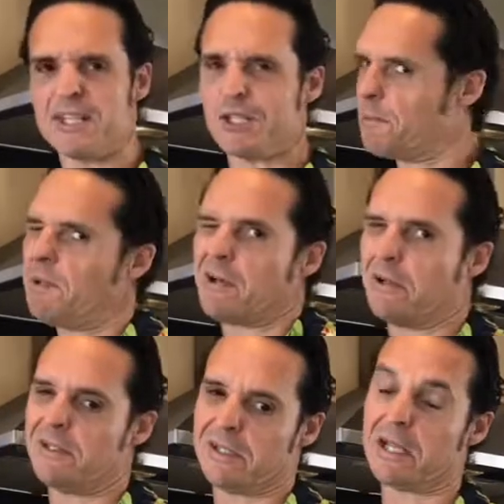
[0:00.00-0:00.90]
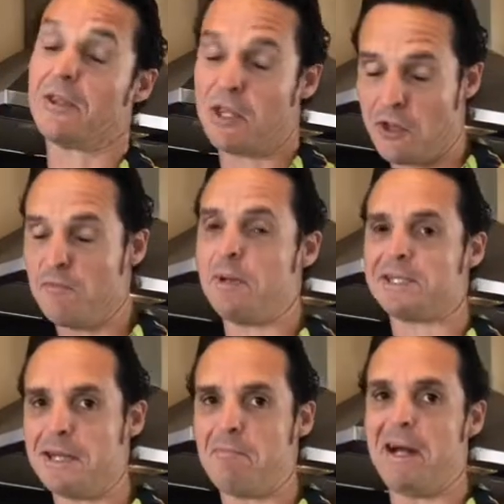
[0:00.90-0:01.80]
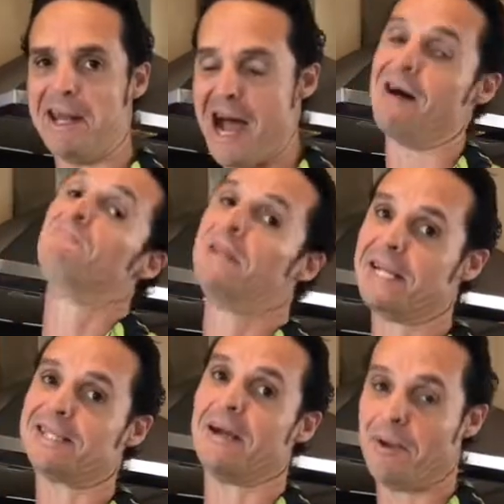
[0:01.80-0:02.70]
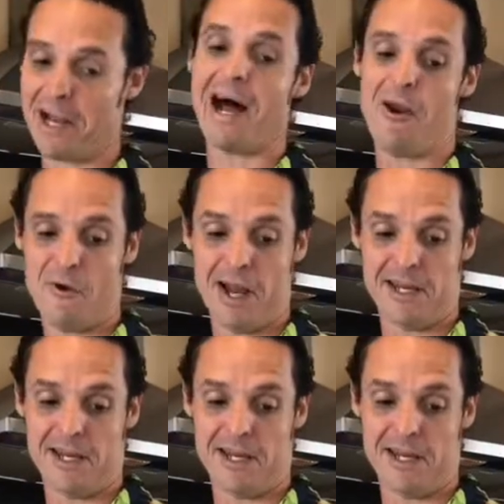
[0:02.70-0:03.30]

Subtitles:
just because I think you picked up by now. That's something I really